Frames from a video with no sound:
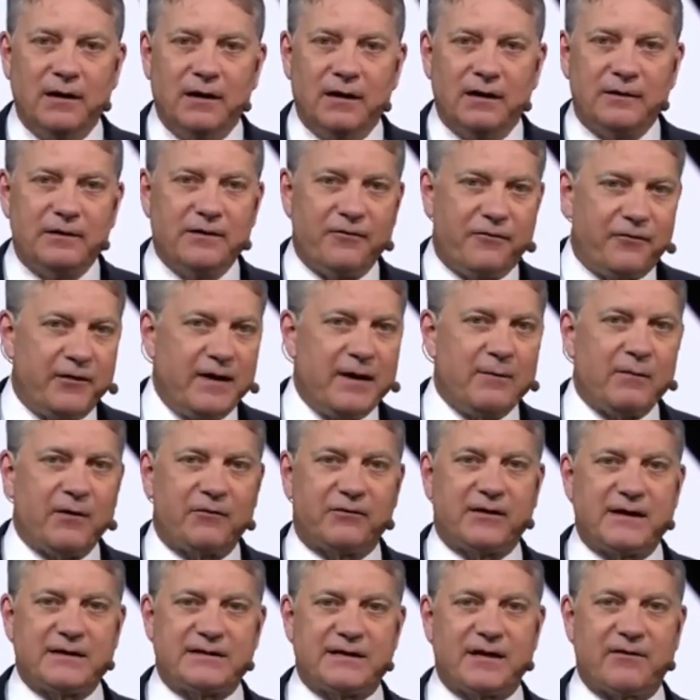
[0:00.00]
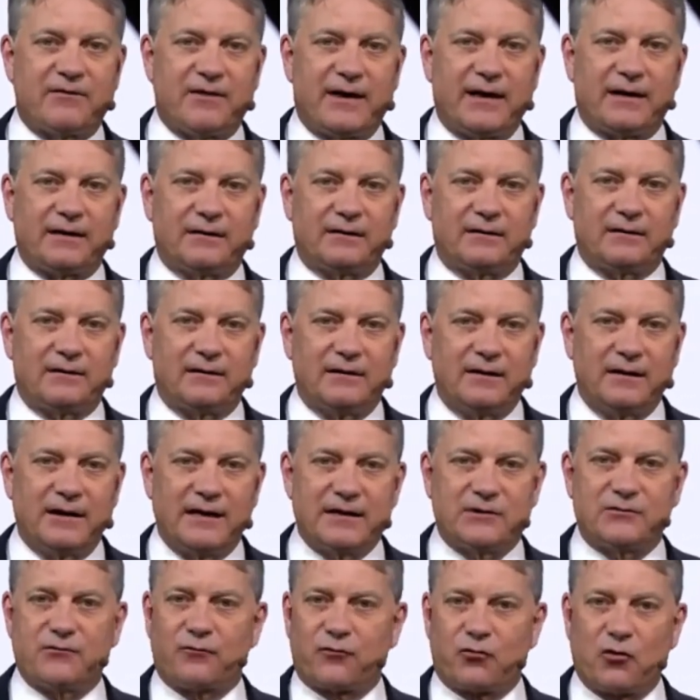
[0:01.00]
The theme of this event is
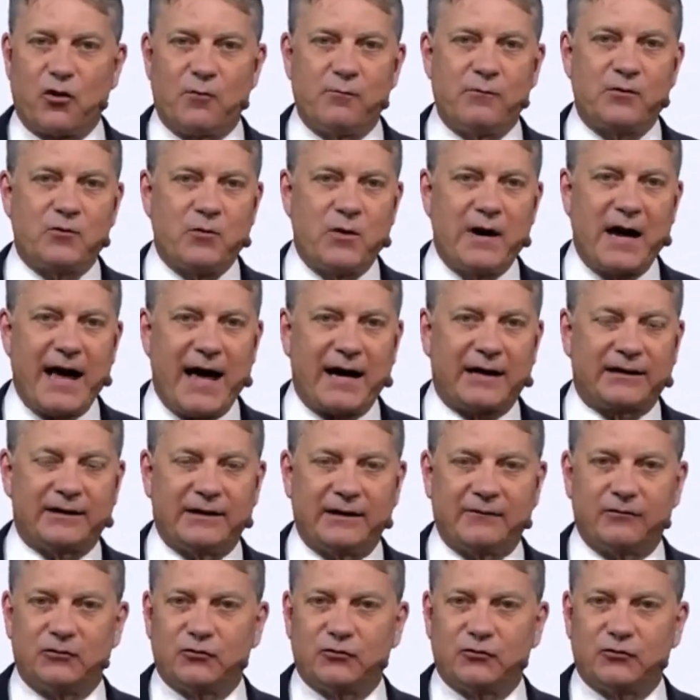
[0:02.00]
from reactive